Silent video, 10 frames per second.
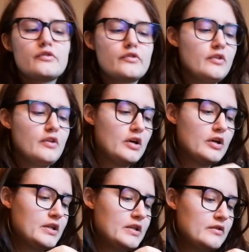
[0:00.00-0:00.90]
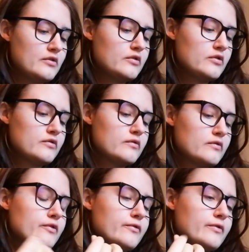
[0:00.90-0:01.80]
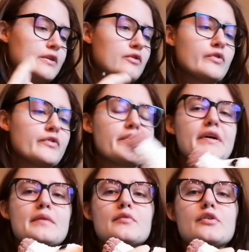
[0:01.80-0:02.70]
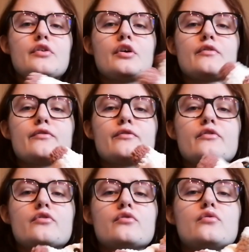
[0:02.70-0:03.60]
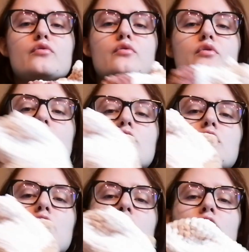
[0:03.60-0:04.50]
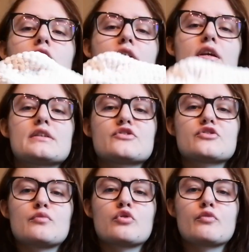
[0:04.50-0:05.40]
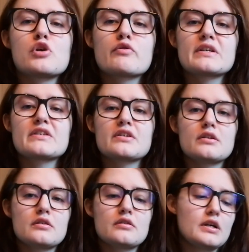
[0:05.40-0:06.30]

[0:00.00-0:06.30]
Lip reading: tonight roughly on time enough to get some more progress in.